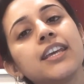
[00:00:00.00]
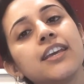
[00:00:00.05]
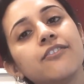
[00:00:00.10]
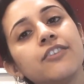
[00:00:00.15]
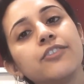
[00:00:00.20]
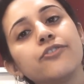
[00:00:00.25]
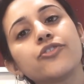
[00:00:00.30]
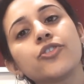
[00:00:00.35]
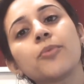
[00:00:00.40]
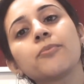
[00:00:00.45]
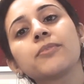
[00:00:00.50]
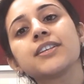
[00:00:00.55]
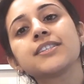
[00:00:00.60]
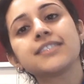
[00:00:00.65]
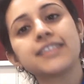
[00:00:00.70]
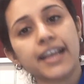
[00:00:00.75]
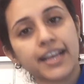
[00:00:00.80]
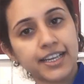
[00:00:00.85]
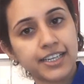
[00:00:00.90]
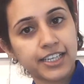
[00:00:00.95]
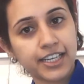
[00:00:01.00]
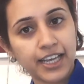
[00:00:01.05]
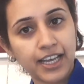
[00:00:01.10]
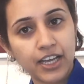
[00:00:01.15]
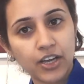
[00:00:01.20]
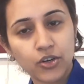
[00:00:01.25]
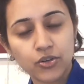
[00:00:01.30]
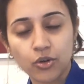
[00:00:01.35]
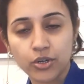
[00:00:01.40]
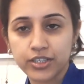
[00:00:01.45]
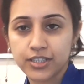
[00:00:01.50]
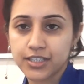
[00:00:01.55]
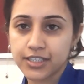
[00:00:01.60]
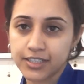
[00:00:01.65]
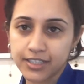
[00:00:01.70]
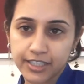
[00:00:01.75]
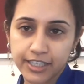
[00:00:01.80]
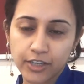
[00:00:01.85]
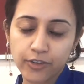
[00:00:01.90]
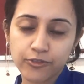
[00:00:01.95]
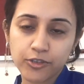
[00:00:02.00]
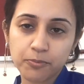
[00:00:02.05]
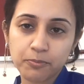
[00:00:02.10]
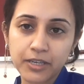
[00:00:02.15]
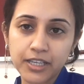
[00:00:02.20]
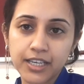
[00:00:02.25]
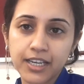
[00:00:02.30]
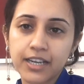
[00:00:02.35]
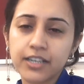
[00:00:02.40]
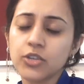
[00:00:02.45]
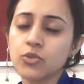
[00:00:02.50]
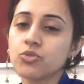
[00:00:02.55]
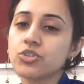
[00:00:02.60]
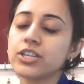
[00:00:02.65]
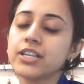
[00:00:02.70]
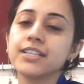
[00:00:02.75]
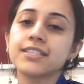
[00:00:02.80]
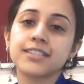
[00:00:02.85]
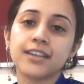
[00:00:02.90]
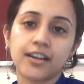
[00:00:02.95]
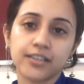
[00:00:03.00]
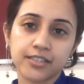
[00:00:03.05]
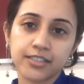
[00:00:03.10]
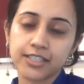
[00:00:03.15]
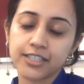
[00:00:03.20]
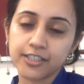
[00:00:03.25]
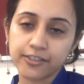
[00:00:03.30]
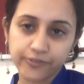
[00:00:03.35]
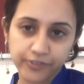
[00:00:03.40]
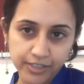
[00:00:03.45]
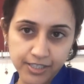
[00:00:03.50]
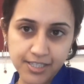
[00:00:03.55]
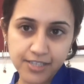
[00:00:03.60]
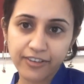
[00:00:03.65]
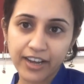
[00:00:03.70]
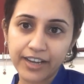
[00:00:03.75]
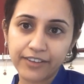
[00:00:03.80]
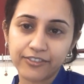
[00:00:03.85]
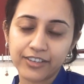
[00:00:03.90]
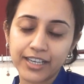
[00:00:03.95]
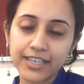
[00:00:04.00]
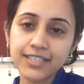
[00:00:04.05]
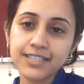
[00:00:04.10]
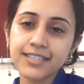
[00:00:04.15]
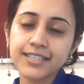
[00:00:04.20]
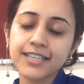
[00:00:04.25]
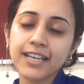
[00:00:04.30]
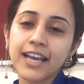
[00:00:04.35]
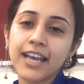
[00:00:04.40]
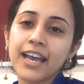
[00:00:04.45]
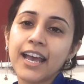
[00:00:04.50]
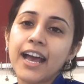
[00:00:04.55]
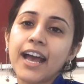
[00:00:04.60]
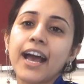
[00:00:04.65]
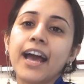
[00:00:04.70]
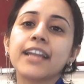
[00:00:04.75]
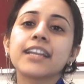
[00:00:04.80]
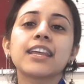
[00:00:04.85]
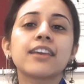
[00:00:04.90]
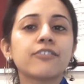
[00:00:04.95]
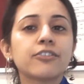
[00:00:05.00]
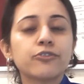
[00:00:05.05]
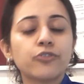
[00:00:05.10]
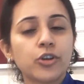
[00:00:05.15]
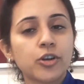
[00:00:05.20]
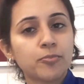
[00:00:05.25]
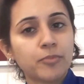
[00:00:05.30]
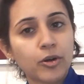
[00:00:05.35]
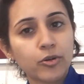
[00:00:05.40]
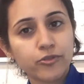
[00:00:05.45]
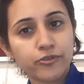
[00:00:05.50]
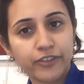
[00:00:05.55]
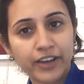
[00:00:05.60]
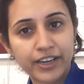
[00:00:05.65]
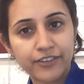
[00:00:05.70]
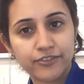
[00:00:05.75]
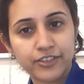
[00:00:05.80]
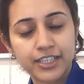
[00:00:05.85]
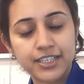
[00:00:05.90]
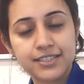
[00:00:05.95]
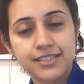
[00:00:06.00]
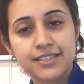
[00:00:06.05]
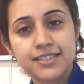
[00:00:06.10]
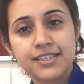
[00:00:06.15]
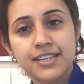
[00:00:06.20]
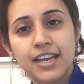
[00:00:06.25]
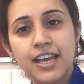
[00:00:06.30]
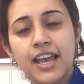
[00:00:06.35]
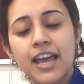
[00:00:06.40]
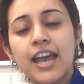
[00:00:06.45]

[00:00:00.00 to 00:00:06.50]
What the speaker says: given from the second day or the third day of the period, usually started in the first 5 days and given for about 5 days.